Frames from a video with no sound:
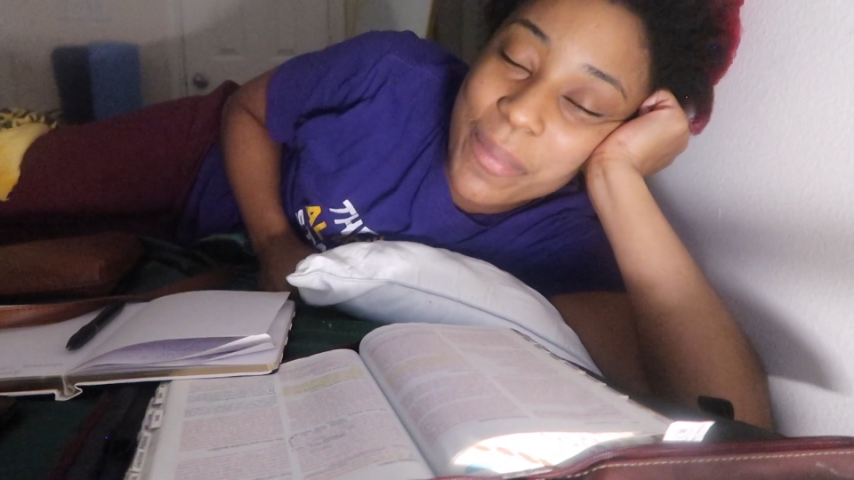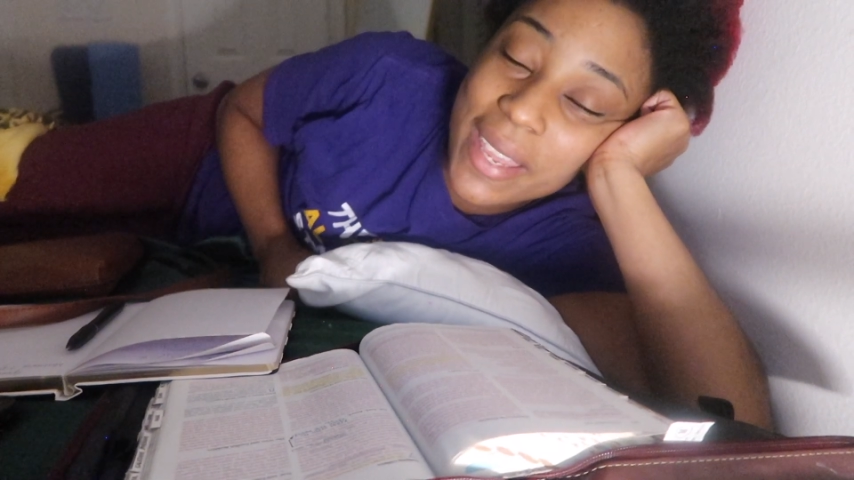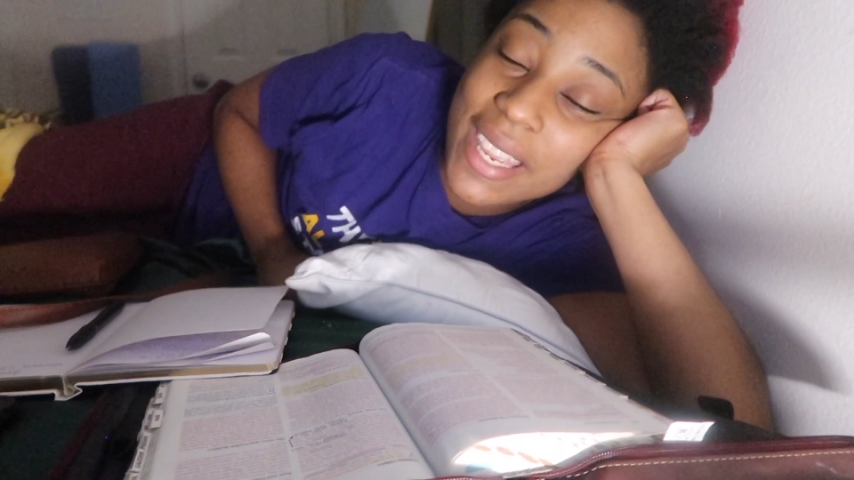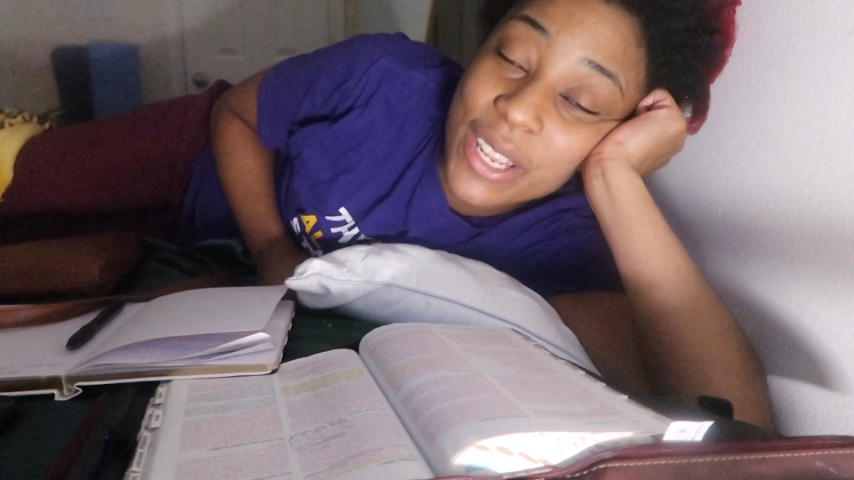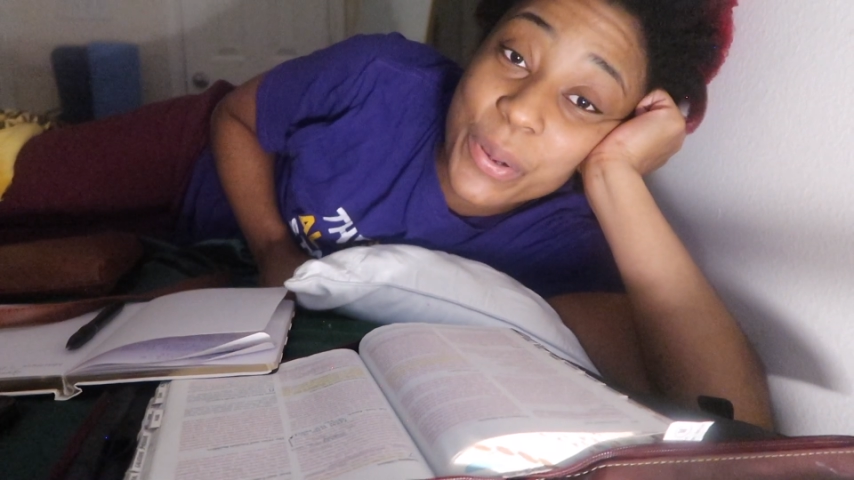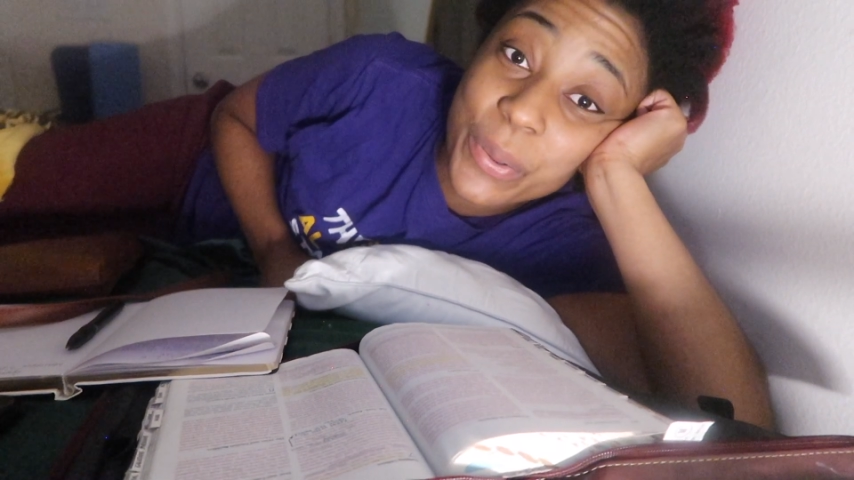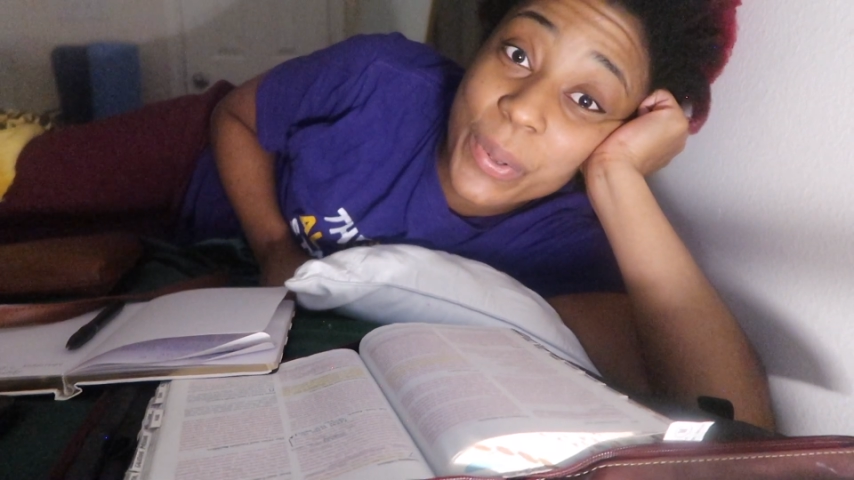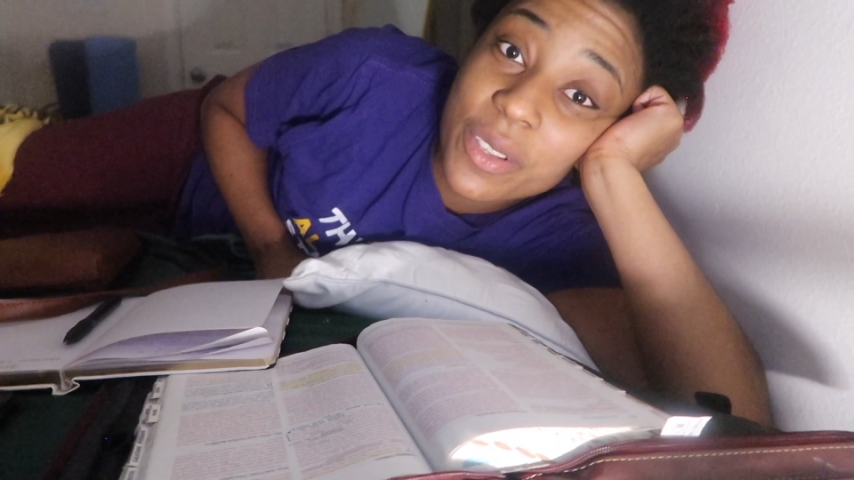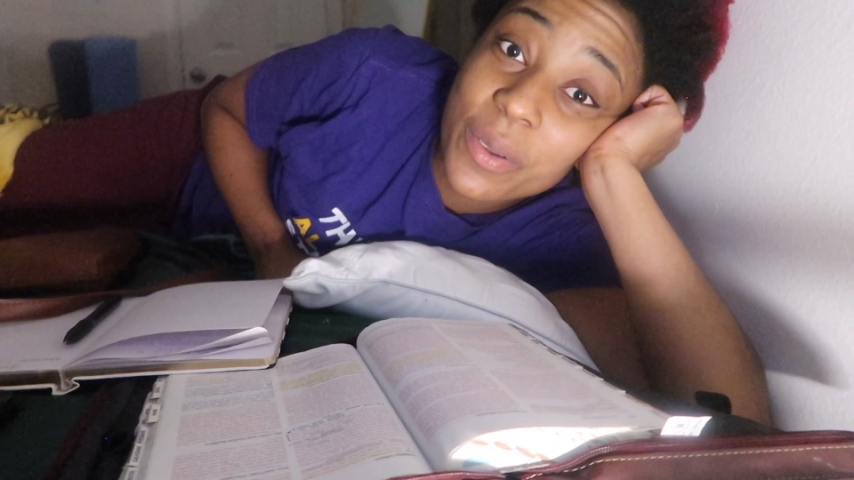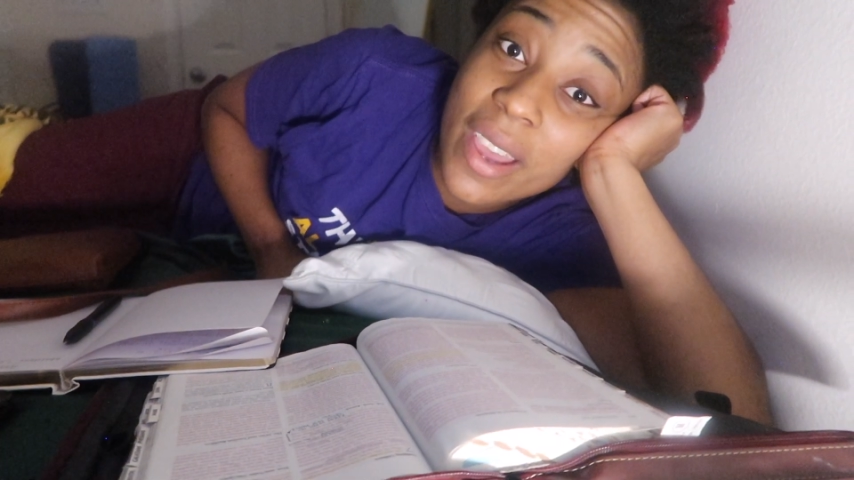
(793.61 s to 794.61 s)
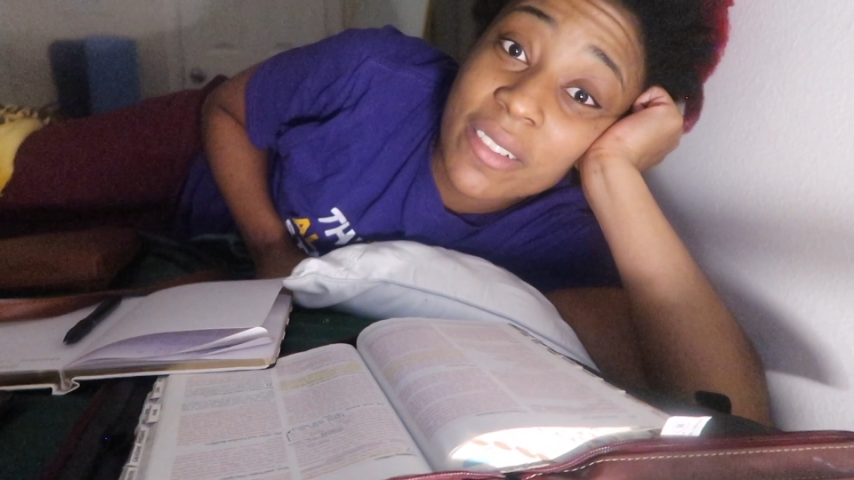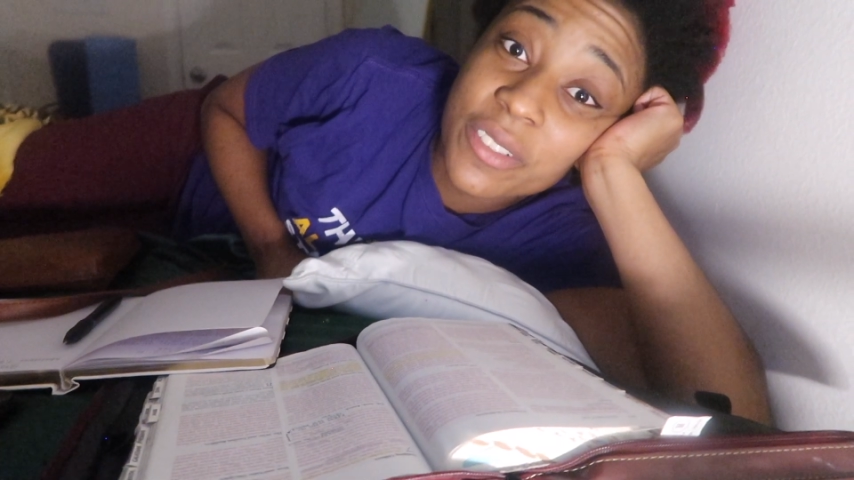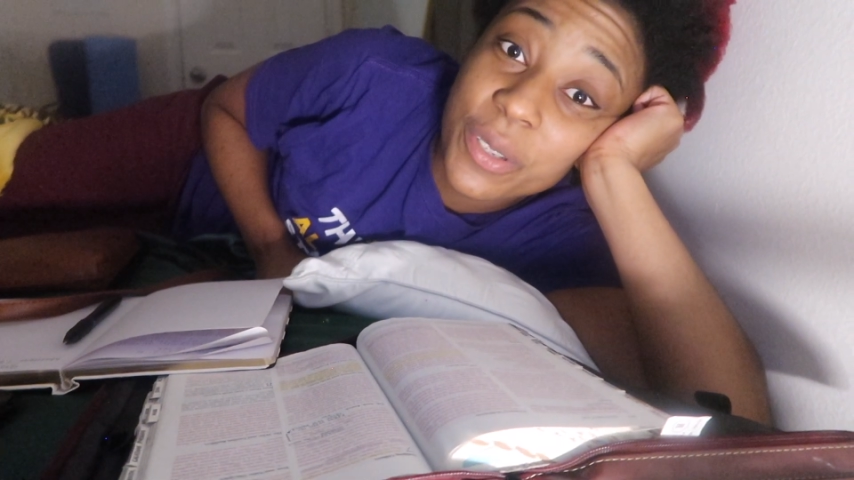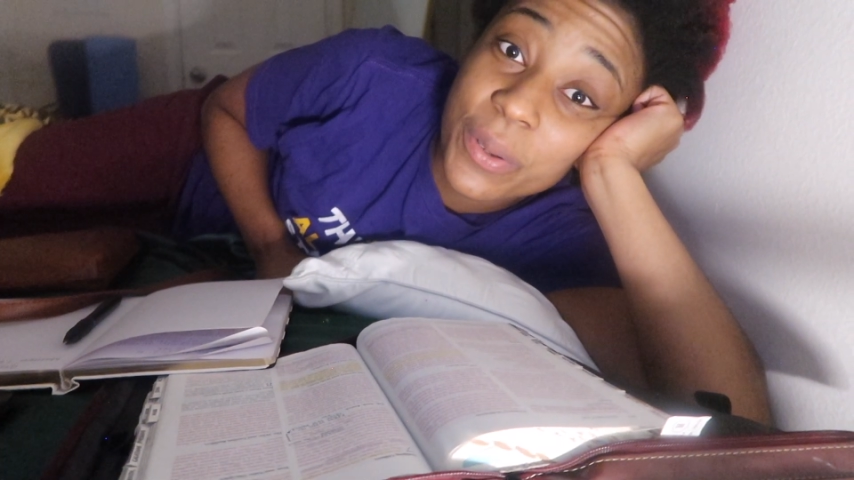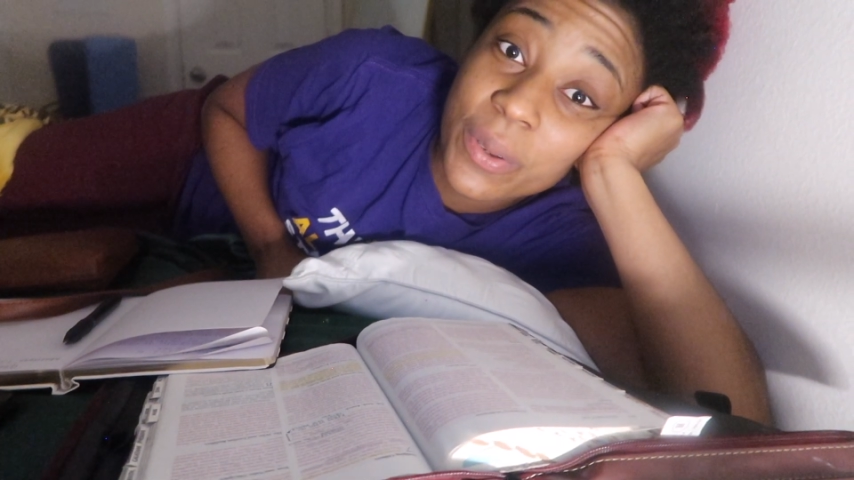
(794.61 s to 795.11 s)
But anywho, you have
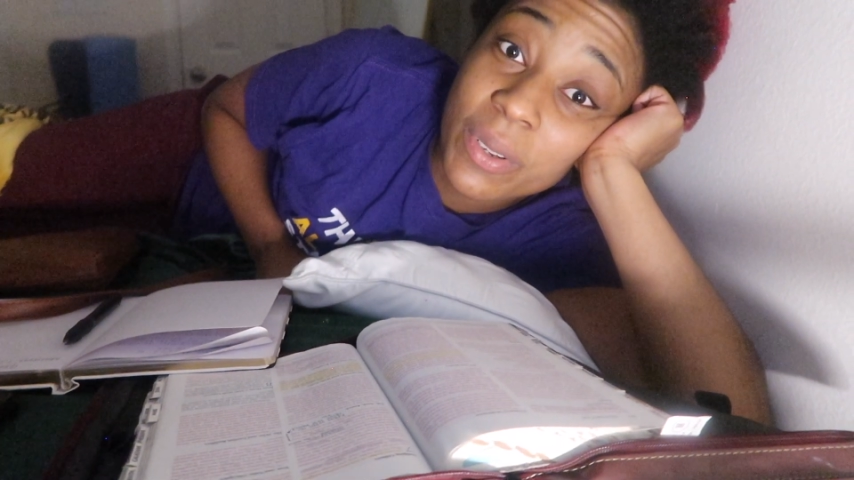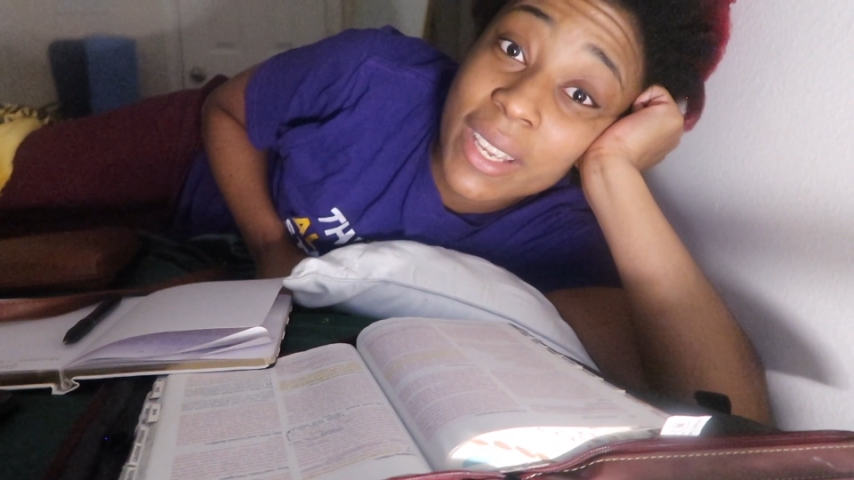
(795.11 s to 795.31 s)
to